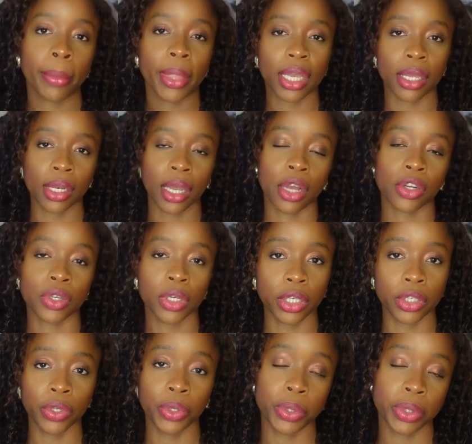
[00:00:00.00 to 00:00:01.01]
in actually
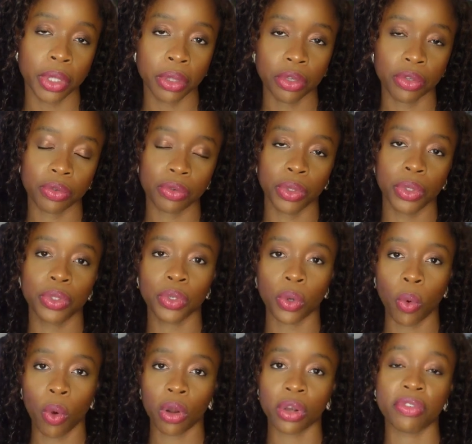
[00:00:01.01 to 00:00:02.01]
using this route
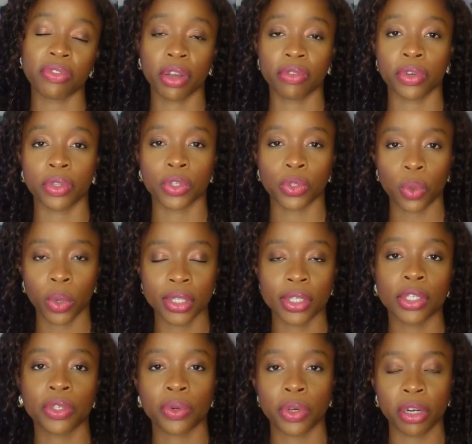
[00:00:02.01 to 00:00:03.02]
to qualify for the
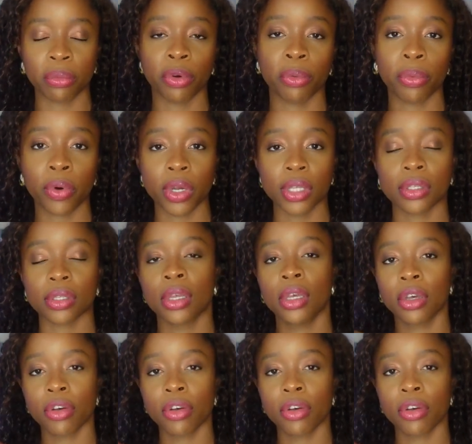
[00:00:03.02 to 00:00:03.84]
20 tradable points